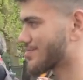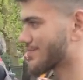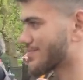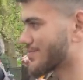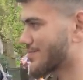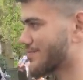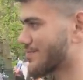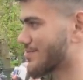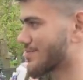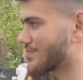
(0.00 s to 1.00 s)

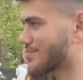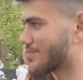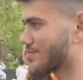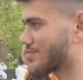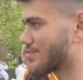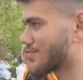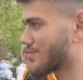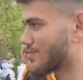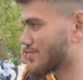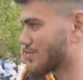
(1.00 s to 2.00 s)

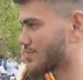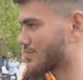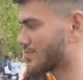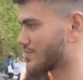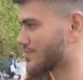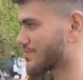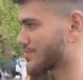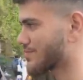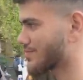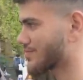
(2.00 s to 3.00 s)

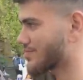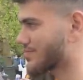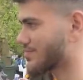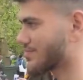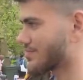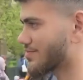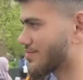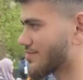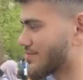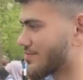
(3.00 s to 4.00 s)

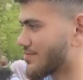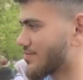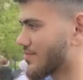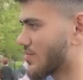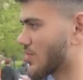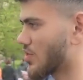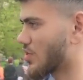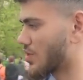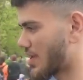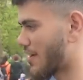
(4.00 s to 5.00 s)

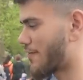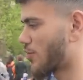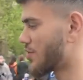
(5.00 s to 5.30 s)
(not speaking)